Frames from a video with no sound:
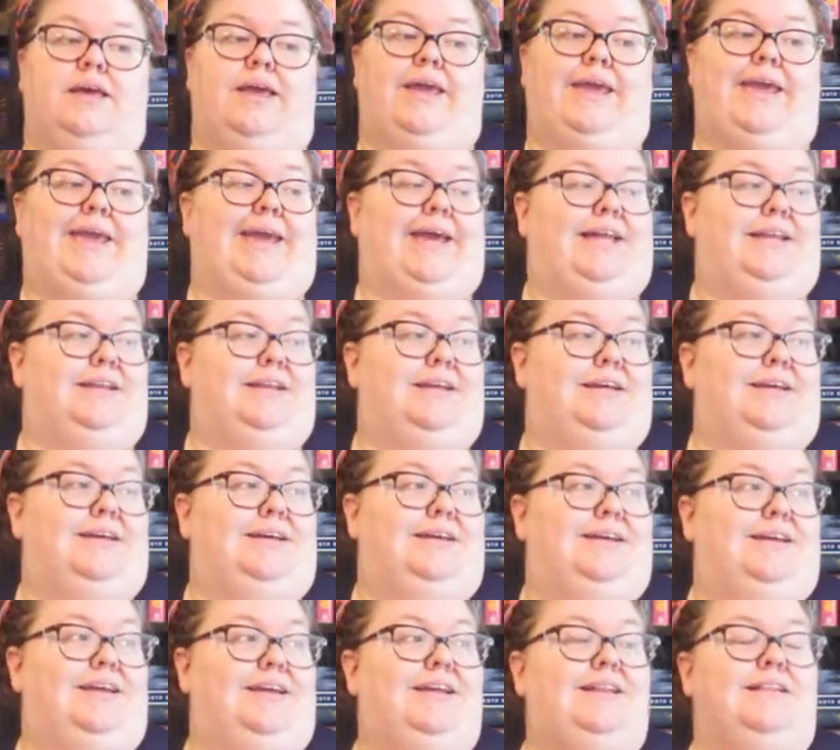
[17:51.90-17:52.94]
And
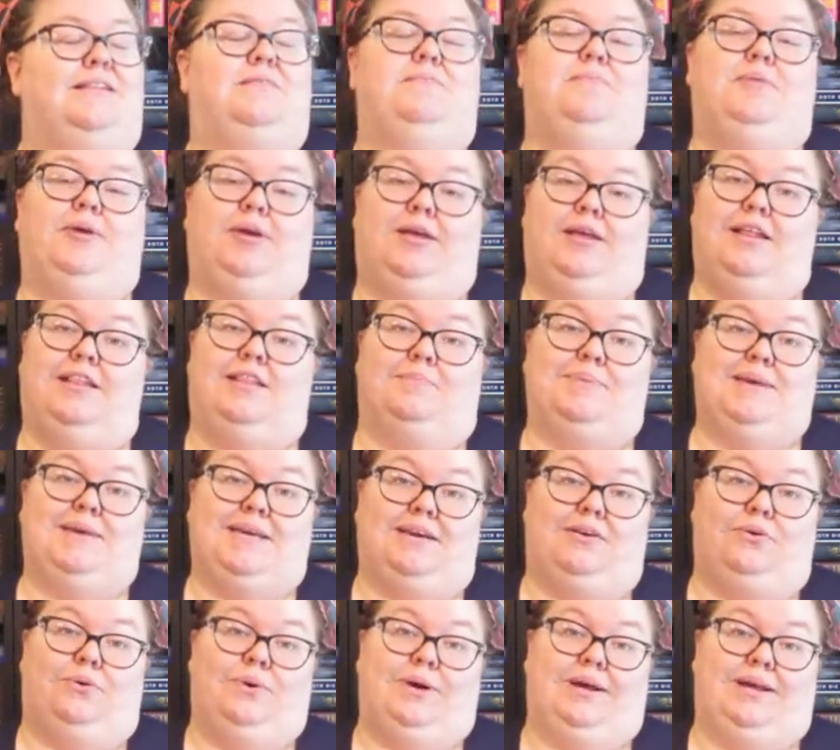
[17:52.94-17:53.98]
it's a
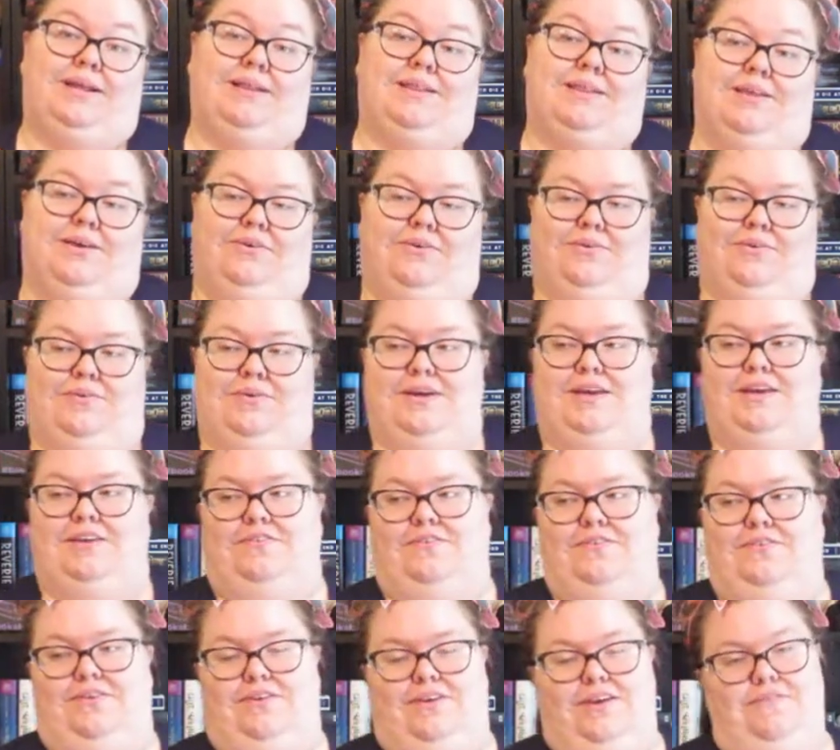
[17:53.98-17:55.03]
bit gory, so
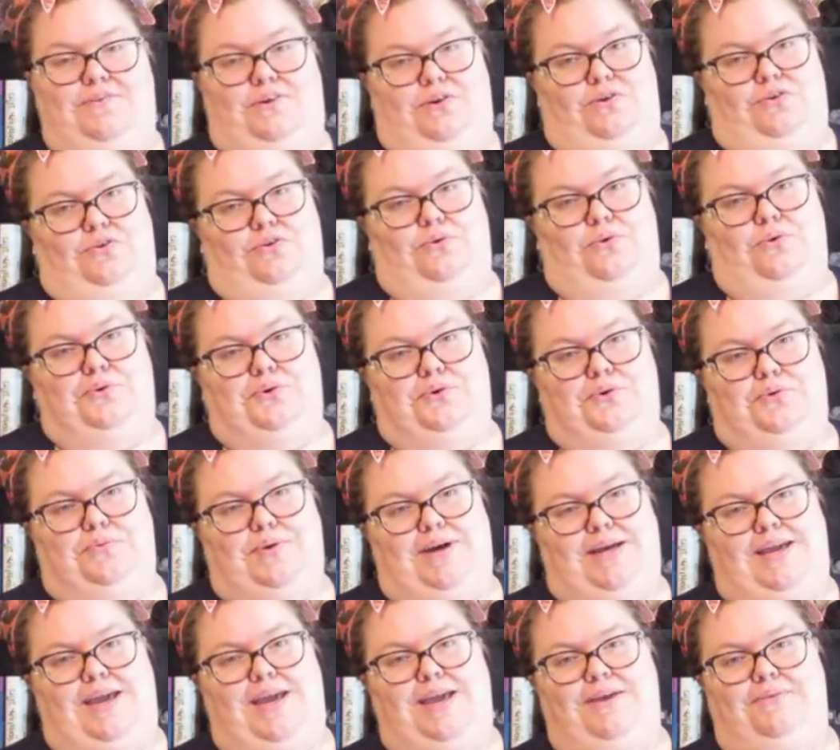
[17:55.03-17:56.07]
if you're an older
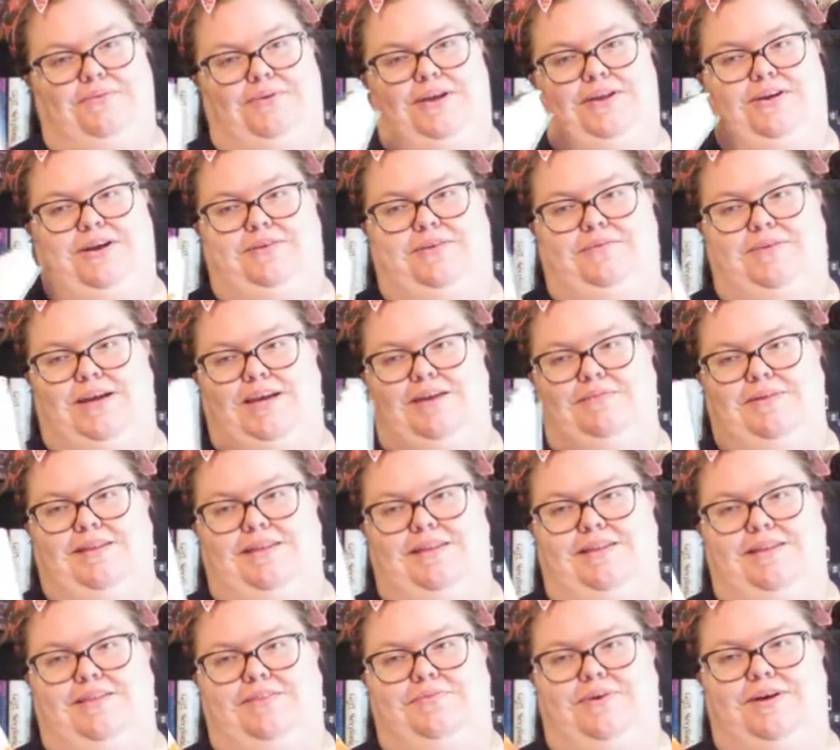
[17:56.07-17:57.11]
YA reader, I
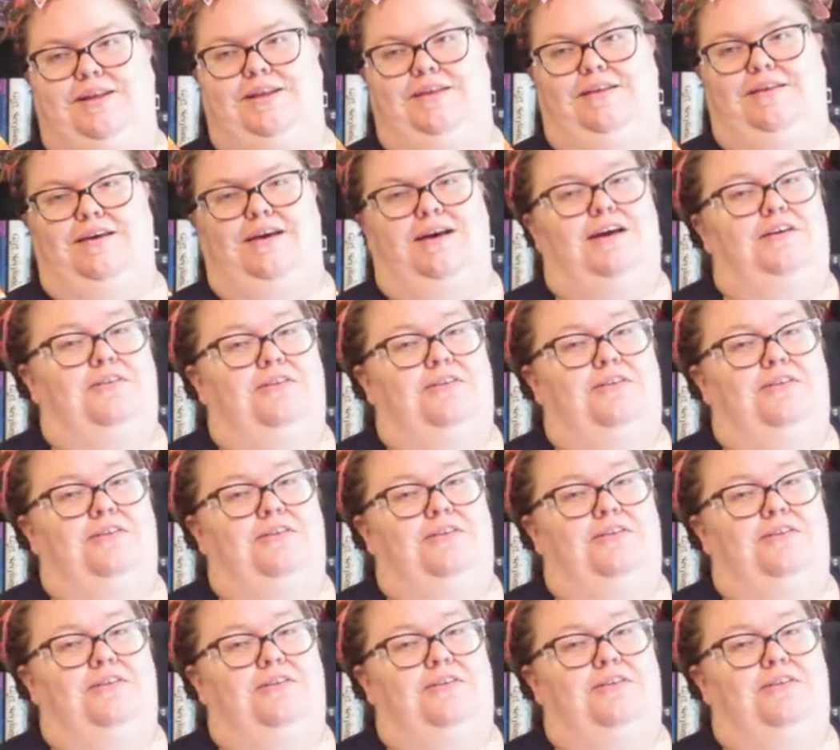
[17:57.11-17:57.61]
recommend this one.